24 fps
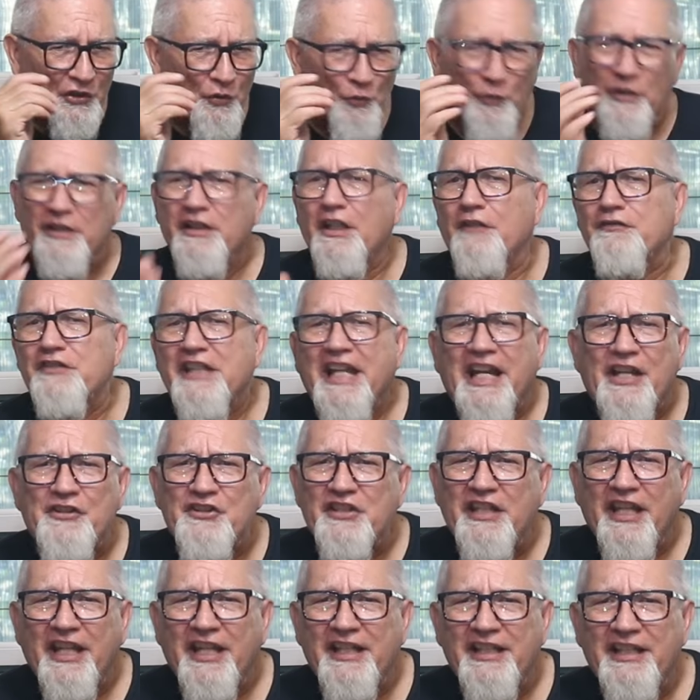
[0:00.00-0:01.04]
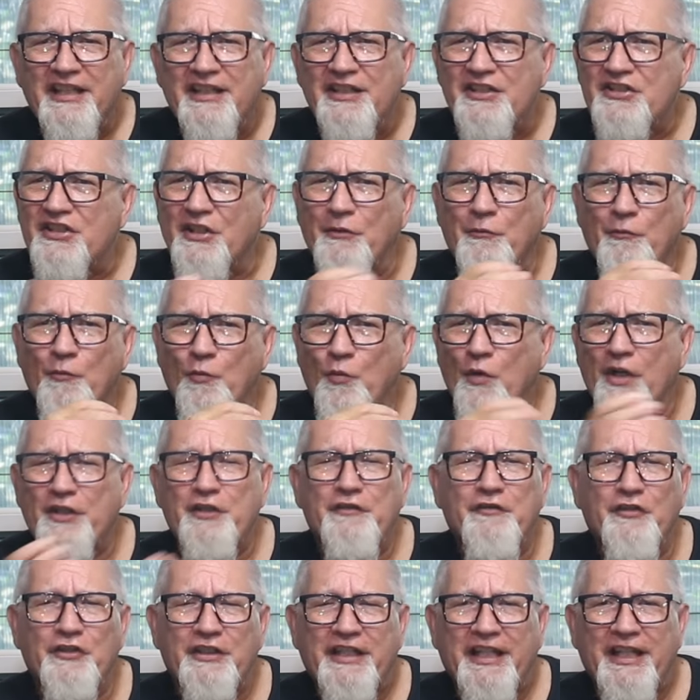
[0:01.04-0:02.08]
we love Cascadia. It's a
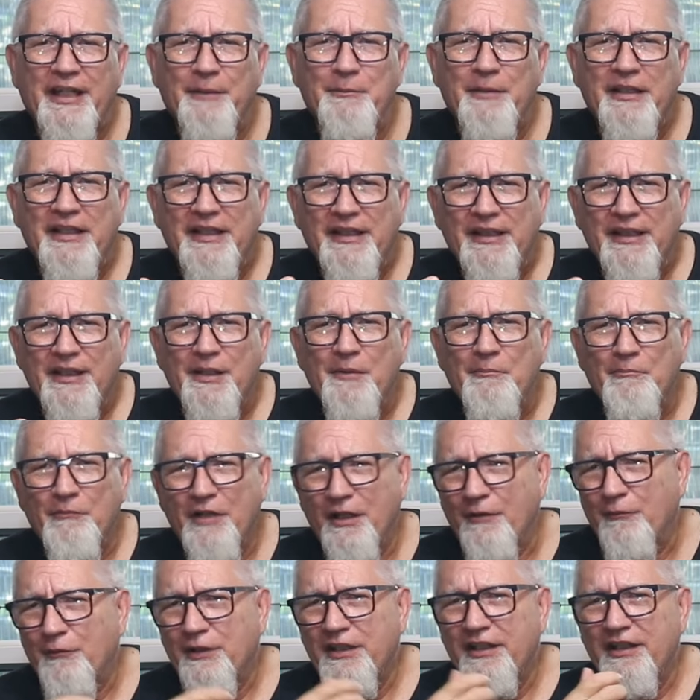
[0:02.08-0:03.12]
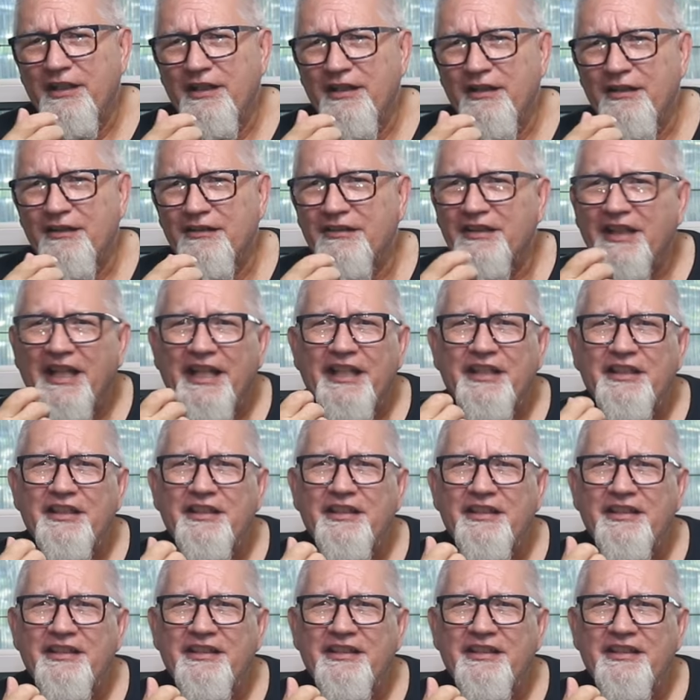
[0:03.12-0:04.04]
wonderful game, but we liked